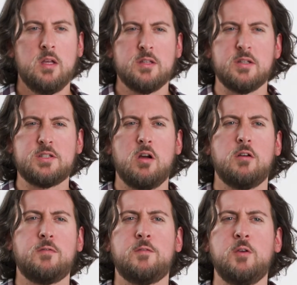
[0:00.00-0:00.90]
So let's
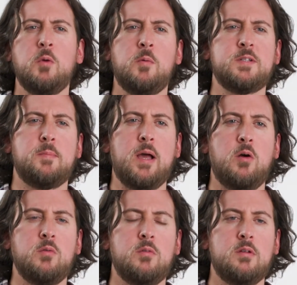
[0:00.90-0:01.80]
talk for a few moments
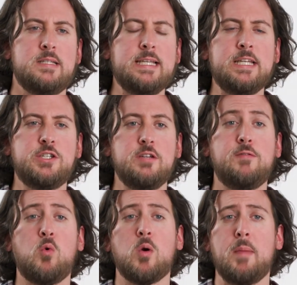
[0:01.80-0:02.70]
about TDG
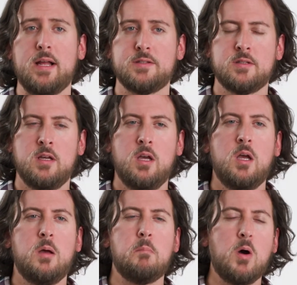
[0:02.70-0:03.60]
formats.
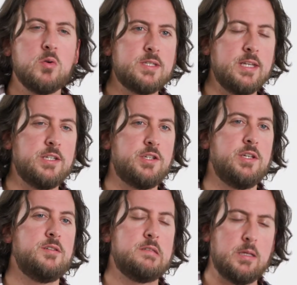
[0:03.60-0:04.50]
Most
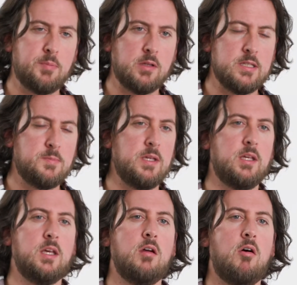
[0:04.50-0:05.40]
TDGs, typically
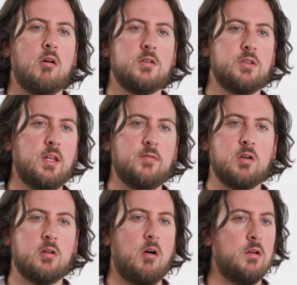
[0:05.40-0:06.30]
speaking, are
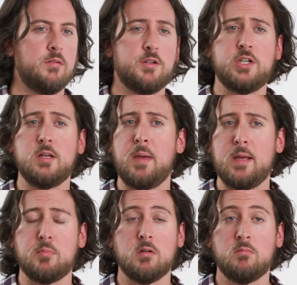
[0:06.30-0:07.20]
delivered on a sheet of
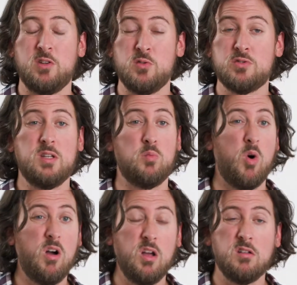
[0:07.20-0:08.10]
paper, usually
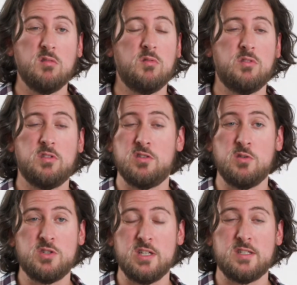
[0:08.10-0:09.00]
1 to
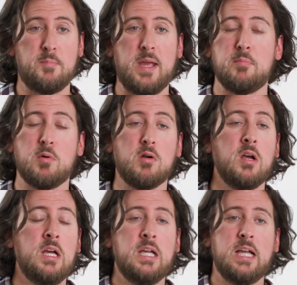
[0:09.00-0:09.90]
2 sheets of
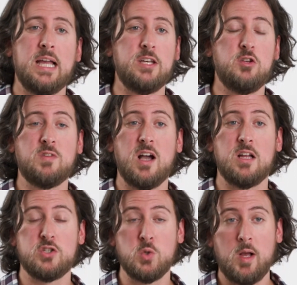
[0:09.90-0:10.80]
paper, and you've
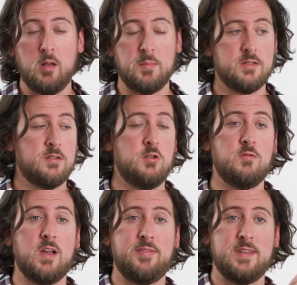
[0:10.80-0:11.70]
got two elements.
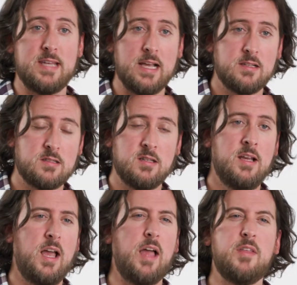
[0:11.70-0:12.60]
You've got the text
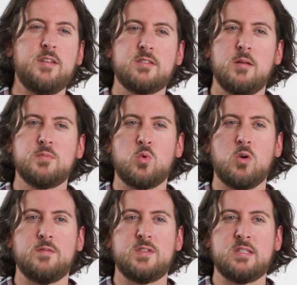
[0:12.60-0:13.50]
and then some
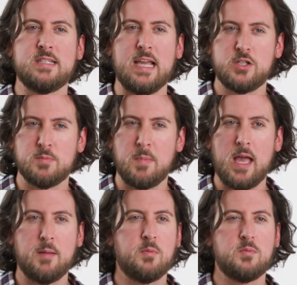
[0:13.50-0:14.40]
sort of sketch
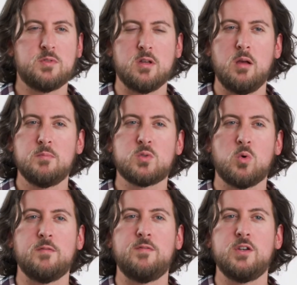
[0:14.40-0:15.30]
map, some
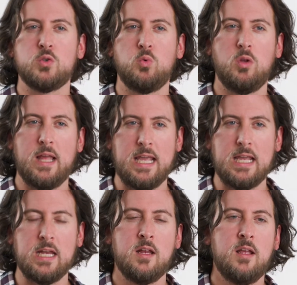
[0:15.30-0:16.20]
sort of visual
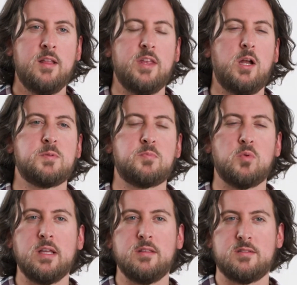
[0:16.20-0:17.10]
aid that helps
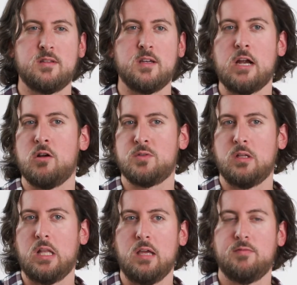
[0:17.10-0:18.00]
bring the scenario to
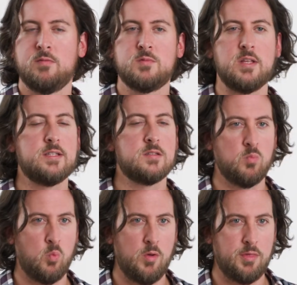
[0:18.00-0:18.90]
life. So that's
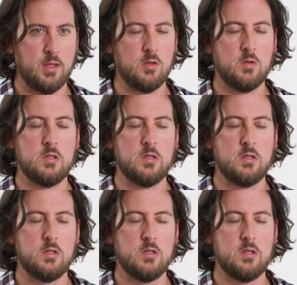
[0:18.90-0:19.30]
one thing you can